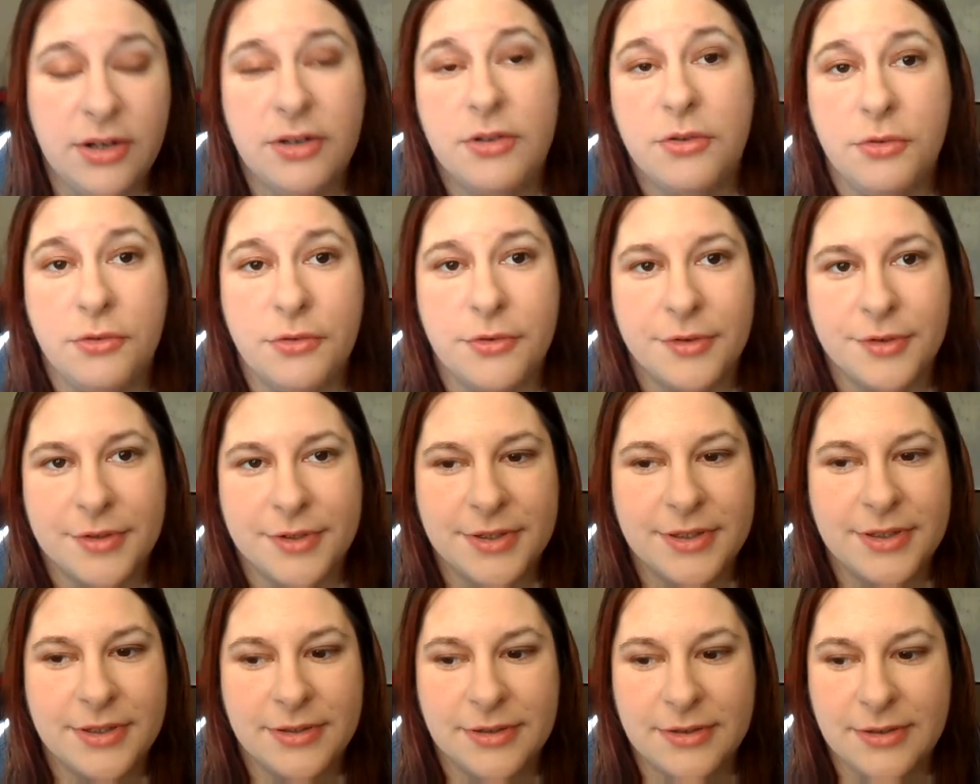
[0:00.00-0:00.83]
And of
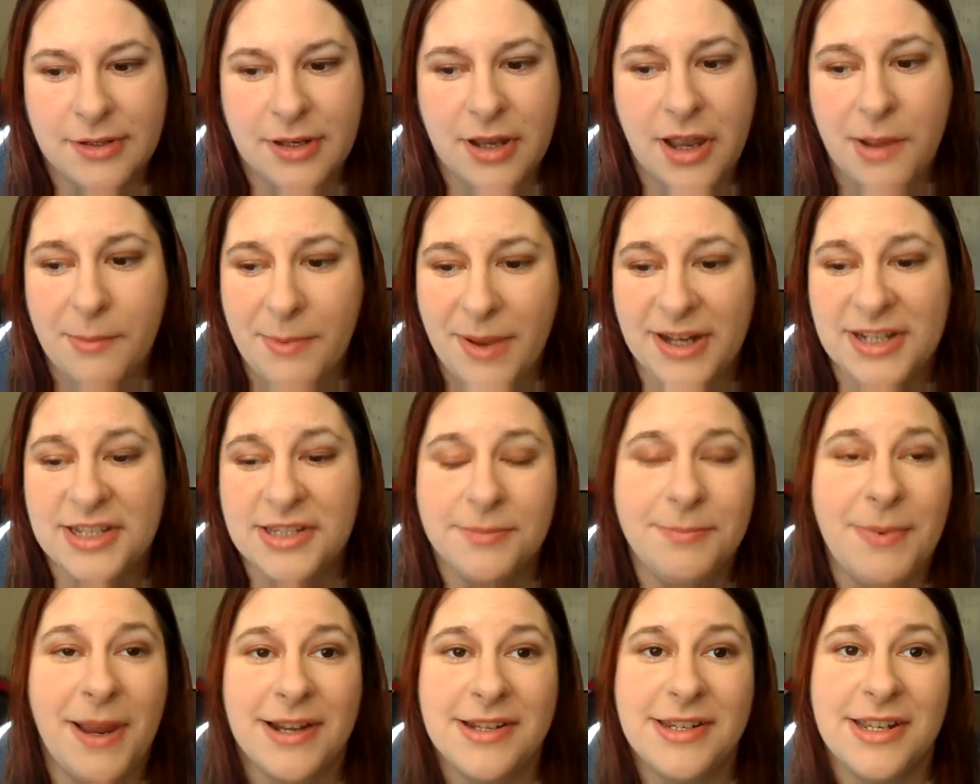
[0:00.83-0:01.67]
course, I'm
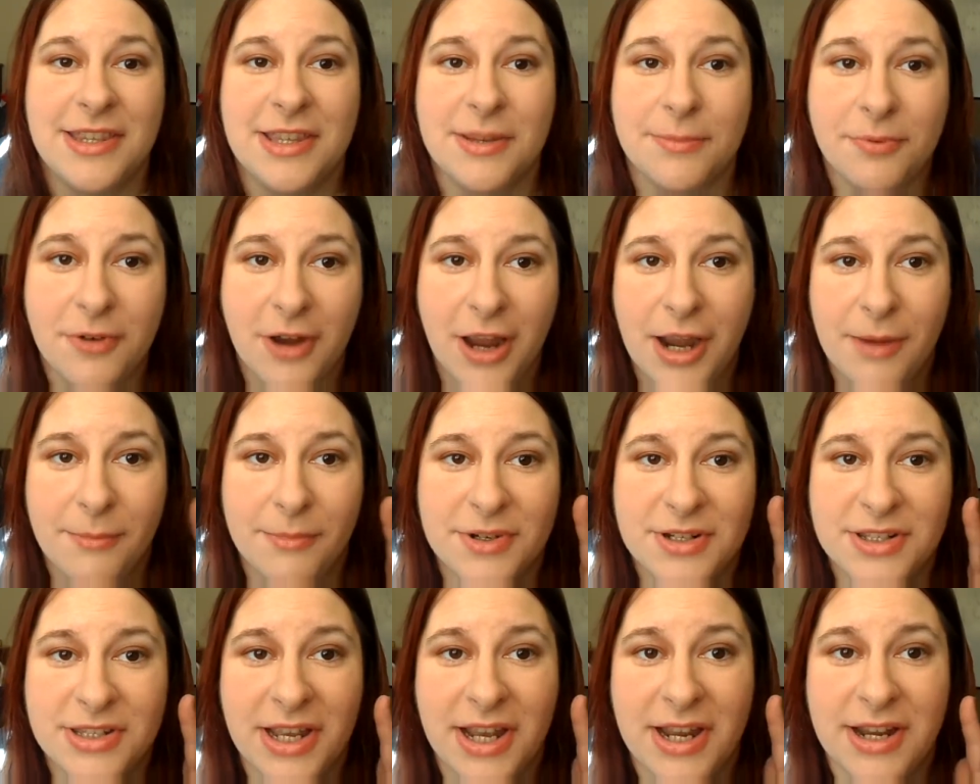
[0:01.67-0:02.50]
expecting the
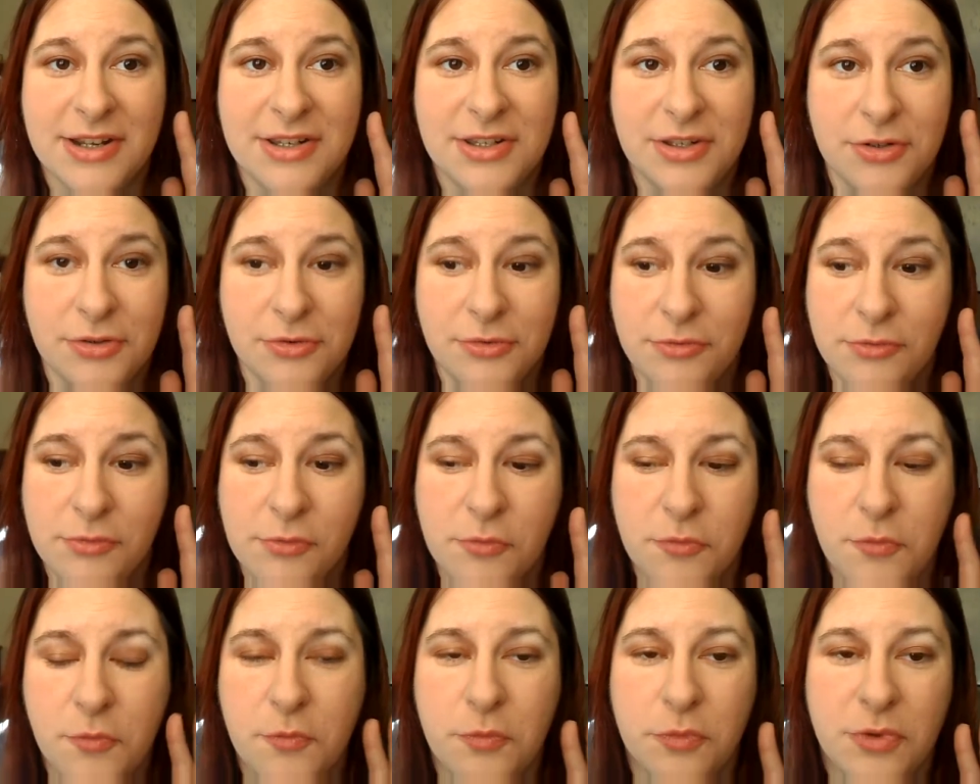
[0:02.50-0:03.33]
primer side
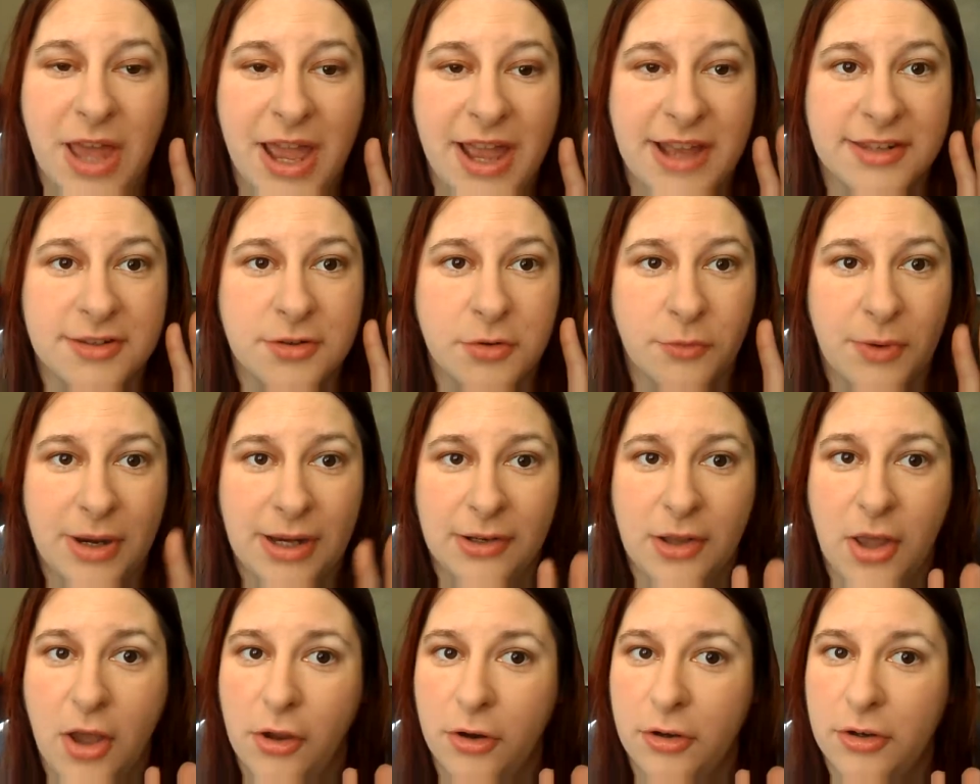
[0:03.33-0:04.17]
to last
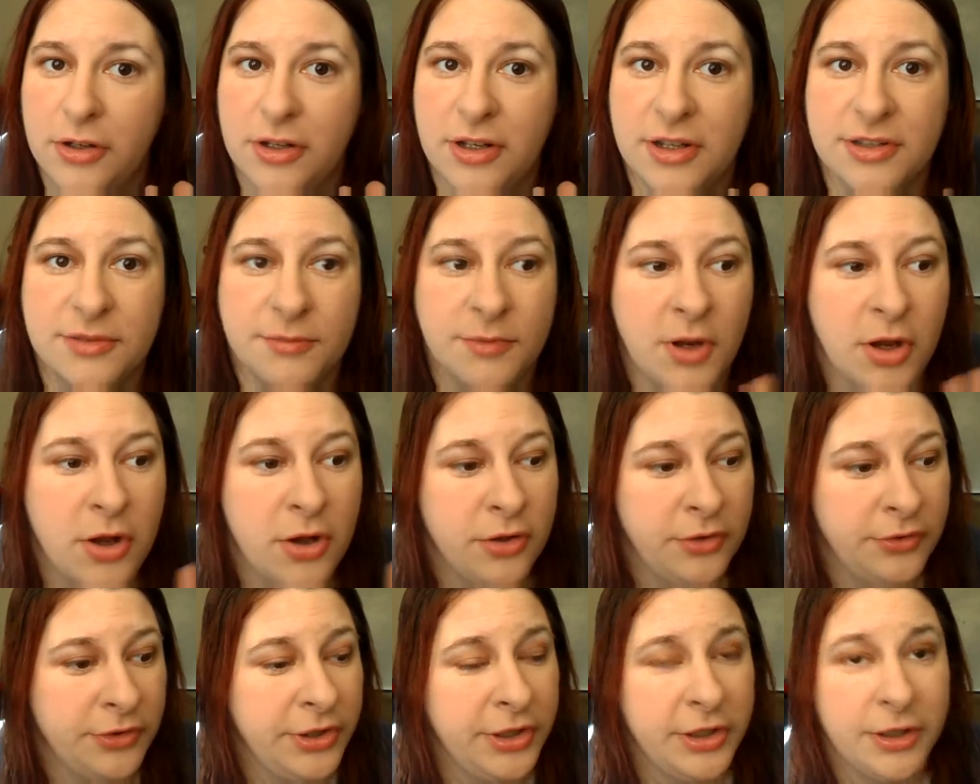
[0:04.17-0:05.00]
way longer, because we
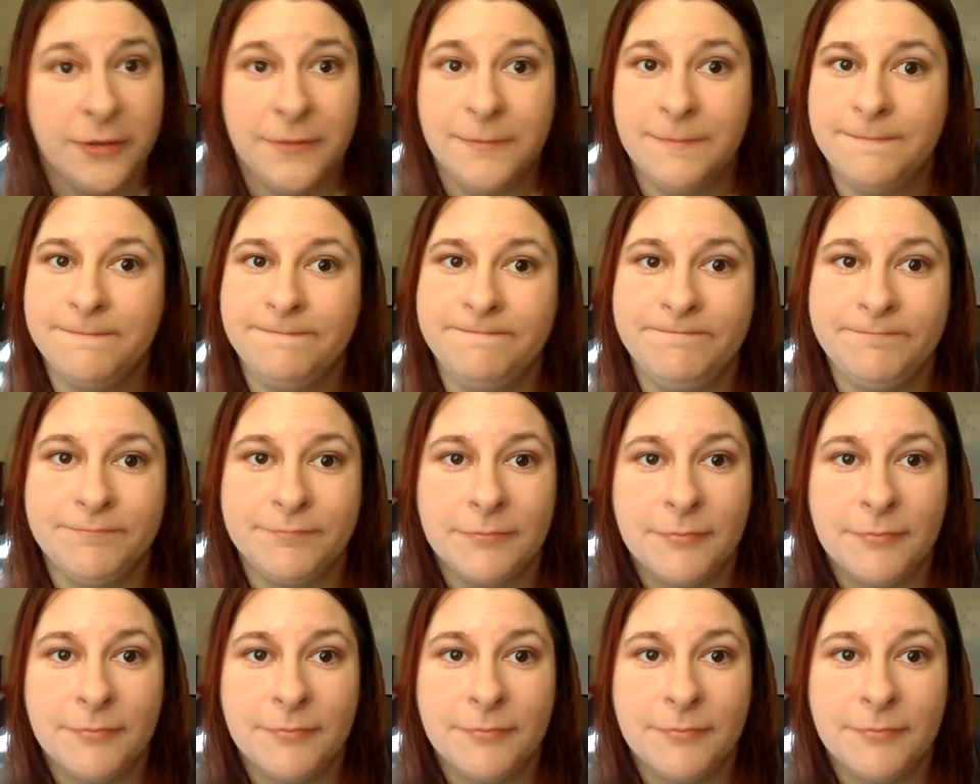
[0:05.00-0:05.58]
all know